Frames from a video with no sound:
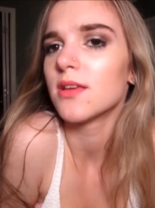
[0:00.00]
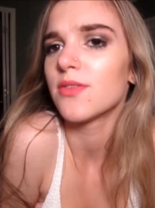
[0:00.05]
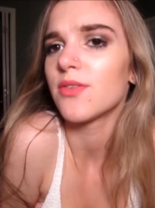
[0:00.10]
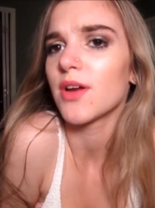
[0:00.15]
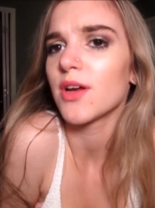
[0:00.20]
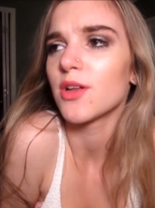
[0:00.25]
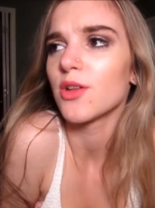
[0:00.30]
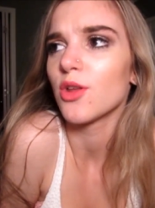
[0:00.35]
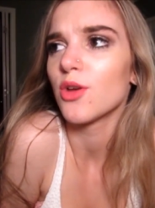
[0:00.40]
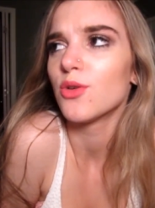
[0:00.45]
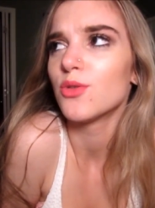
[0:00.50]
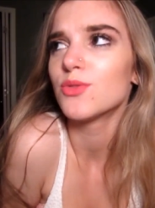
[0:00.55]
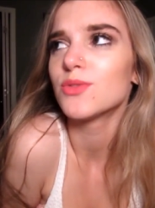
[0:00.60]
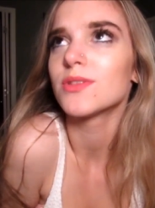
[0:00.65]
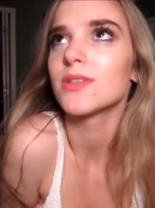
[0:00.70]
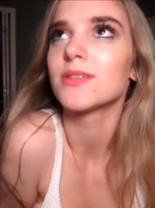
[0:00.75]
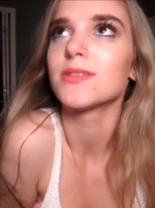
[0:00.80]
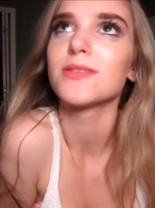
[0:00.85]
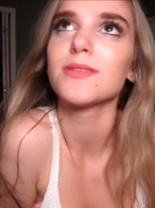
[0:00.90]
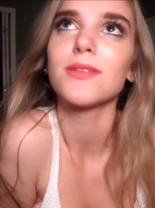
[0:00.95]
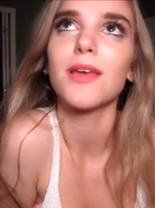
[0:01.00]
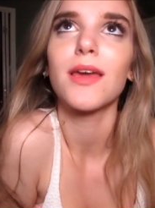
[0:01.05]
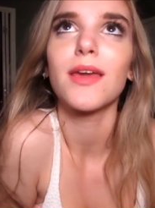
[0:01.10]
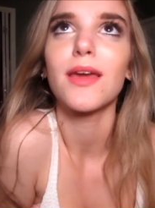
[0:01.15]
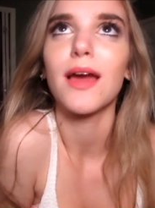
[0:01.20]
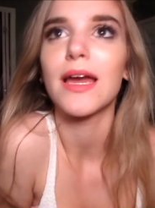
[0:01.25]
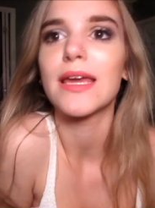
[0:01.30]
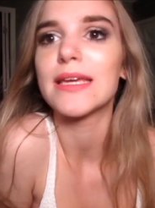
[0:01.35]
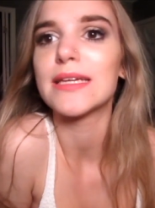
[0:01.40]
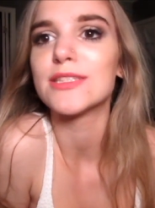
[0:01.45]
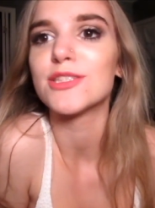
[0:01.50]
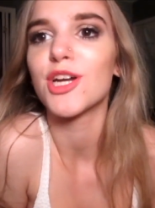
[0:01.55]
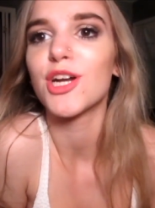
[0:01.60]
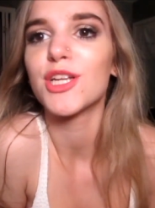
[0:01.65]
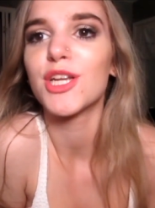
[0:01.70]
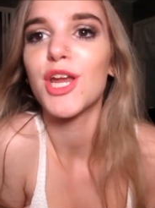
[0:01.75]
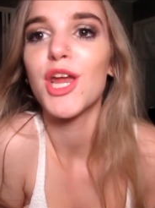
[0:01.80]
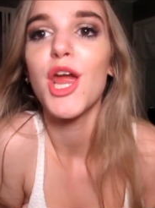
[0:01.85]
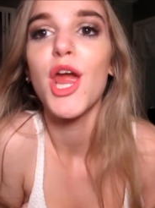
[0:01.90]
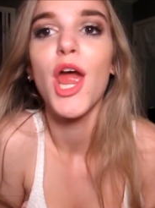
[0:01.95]
if I close, it's like I get
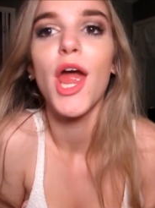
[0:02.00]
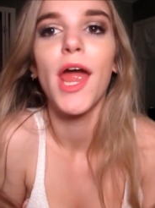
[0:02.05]
done at